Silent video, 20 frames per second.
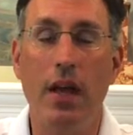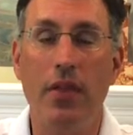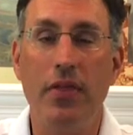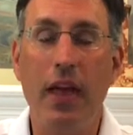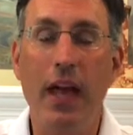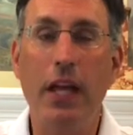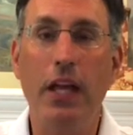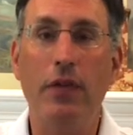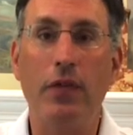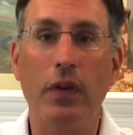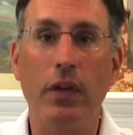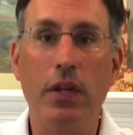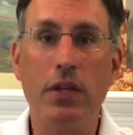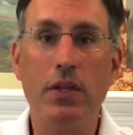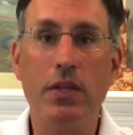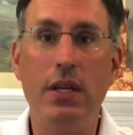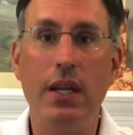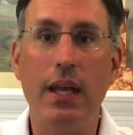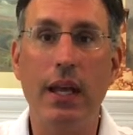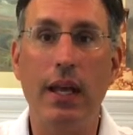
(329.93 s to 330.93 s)
Thank you for
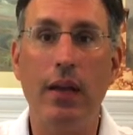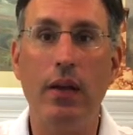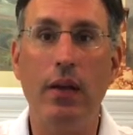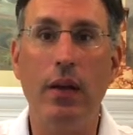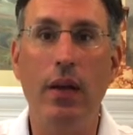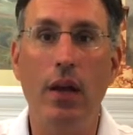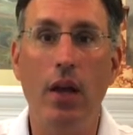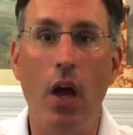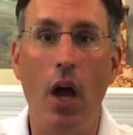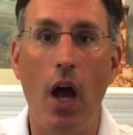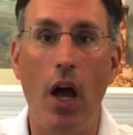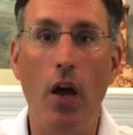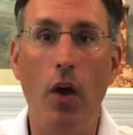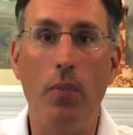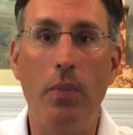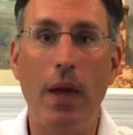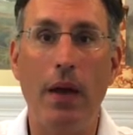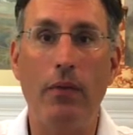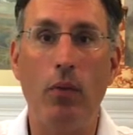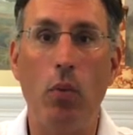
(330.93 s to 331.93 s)
listening, and I
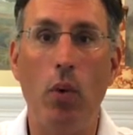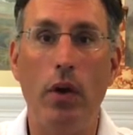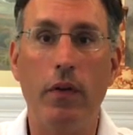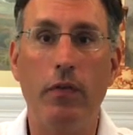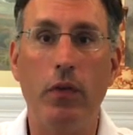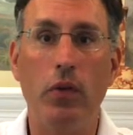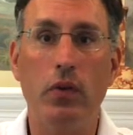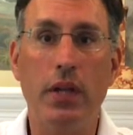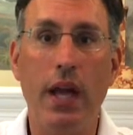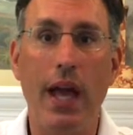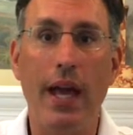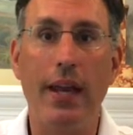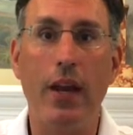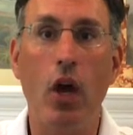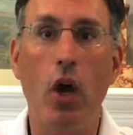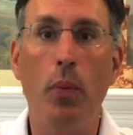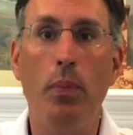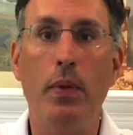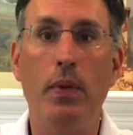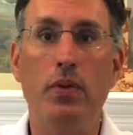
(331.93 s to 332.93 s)
hope you have a wonderful day, and I
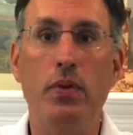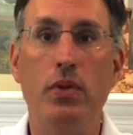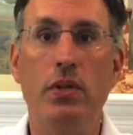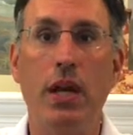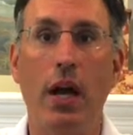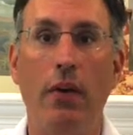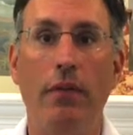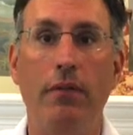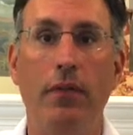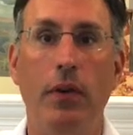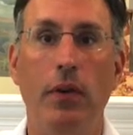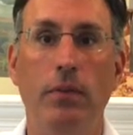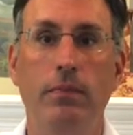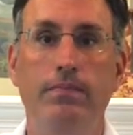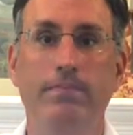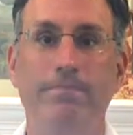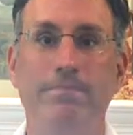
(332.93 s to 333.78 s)
hope this is helpful.